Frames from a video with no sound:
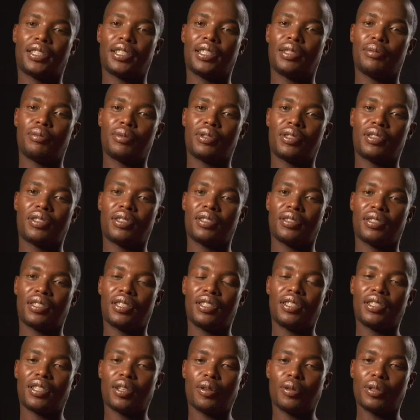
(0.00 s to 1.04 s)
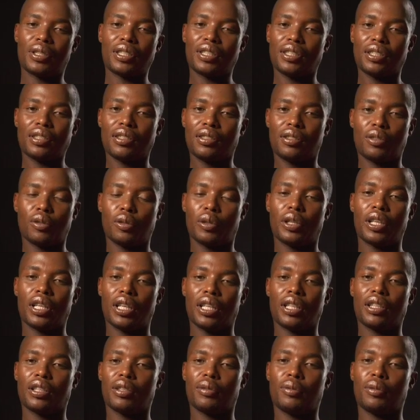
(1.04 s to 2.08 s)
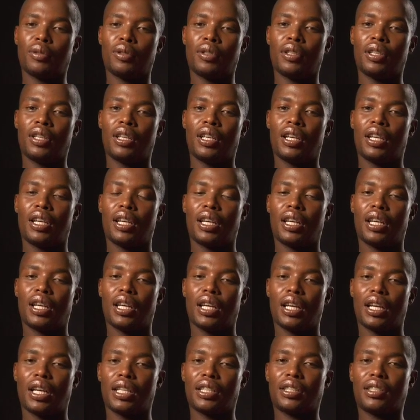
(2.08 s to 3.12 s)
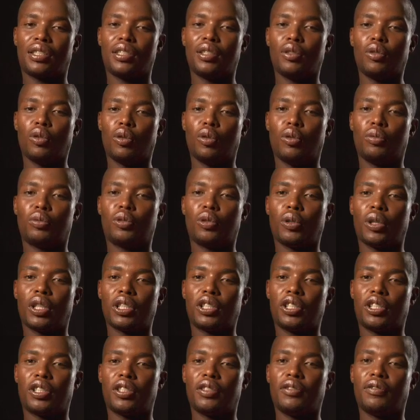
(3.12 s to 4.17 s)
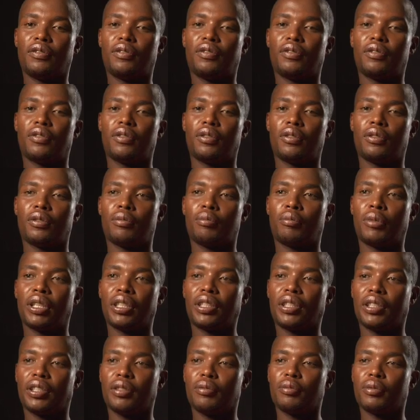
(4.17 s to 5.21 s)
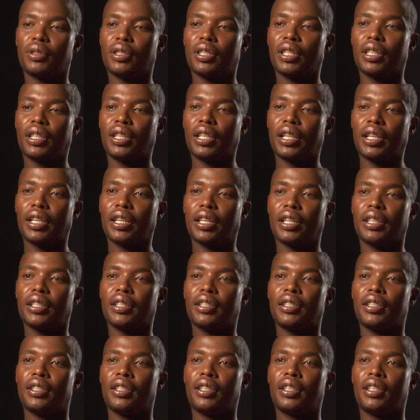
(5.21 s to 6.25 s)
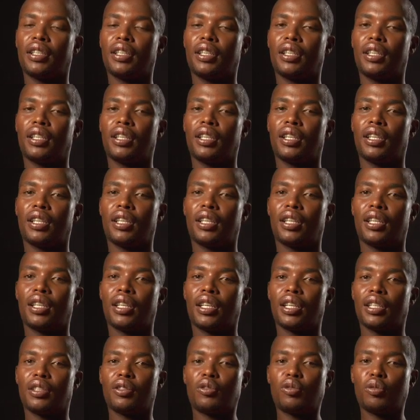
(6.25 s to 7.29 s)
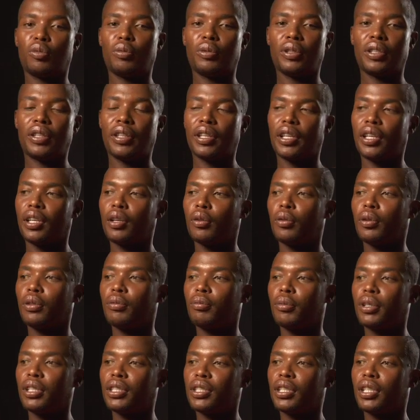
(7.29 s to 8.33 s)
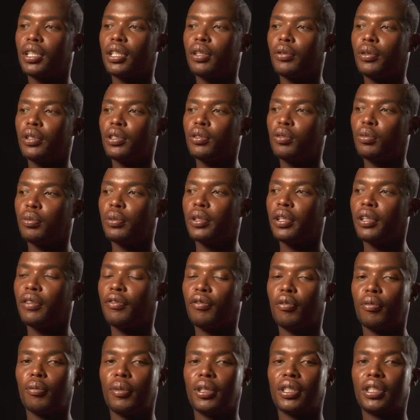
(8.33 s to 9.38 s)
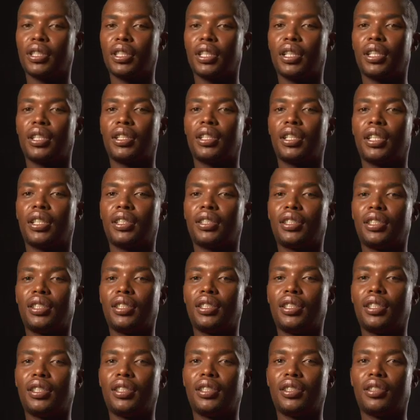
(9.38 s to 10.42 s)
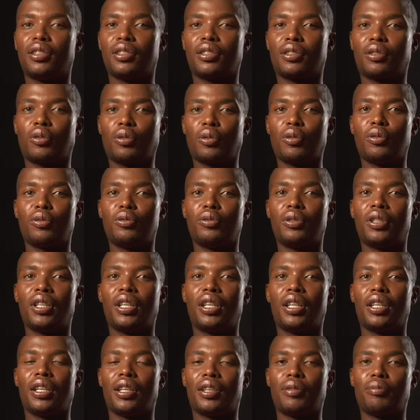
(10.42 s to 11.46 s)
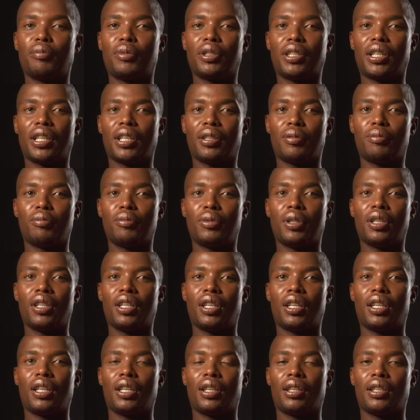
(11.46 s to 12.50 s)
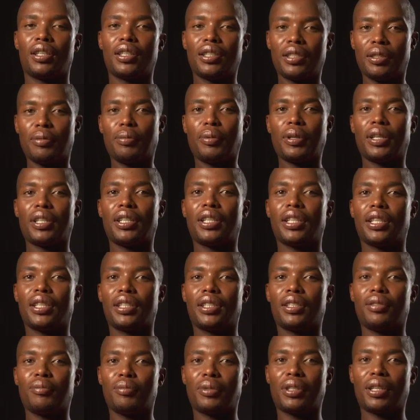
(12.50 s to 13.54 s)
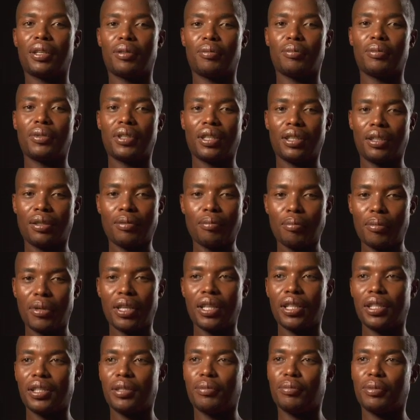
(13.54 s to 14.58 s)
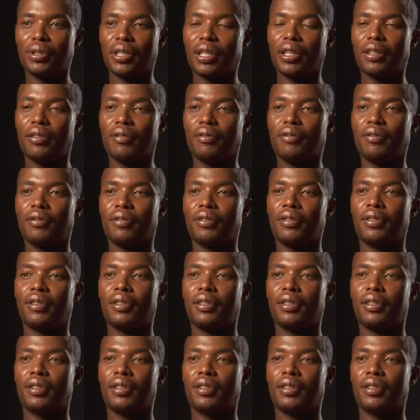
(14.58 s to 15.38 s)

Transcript: dreams since I was so young. I still hope to achieve my dreams that I had and to be there when my son, I want to be there for my son until he is grown and become independent and become a man himself.